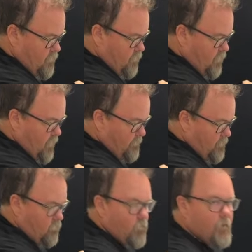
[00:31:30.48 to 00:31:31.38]
or hop
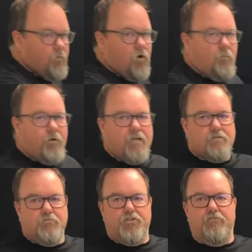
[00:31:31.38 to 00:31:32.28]
on a webinar and buy
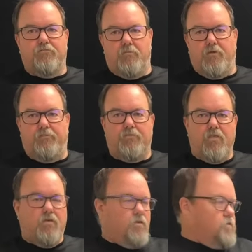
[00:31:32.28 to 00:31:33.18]
some shit from you.
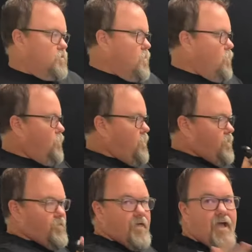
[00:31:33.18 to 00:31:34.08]
So
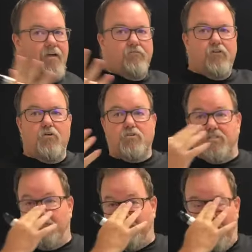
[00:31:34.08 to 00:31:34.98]
that, folks,
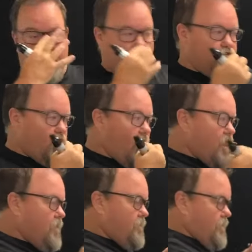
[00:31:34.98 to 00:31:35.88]
is the
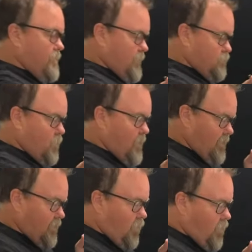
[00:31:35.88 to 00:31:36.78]
Hydra, and that's why
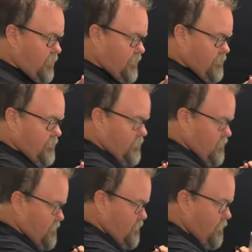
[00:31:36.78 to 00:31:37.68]
I call it
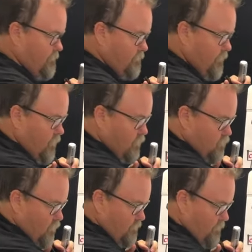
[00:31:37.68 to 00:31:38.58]
the, you know,
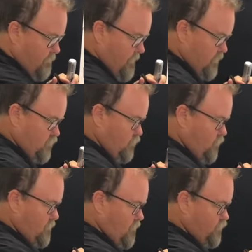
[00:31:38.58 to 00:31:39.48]
sort of
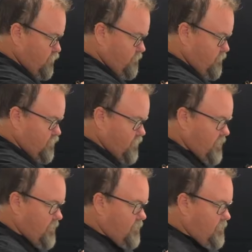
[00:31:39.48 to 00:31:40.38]
perpetual motion
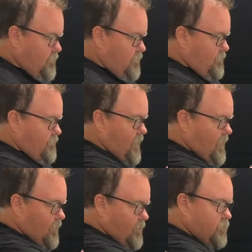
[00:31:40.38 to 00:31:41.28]
machine,
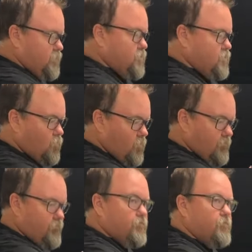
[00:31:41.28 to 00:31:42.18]
that it just sort
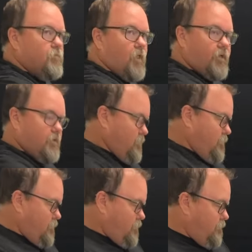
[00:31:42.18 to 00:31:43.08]
of like,
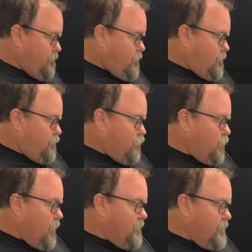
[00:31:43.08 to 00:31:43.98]
if you
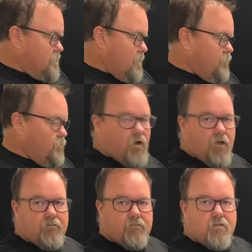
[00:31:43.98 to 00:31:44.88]
run this every
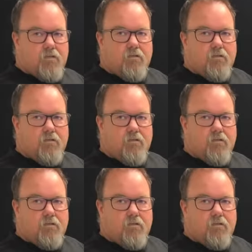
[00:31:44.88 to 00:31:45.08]
month,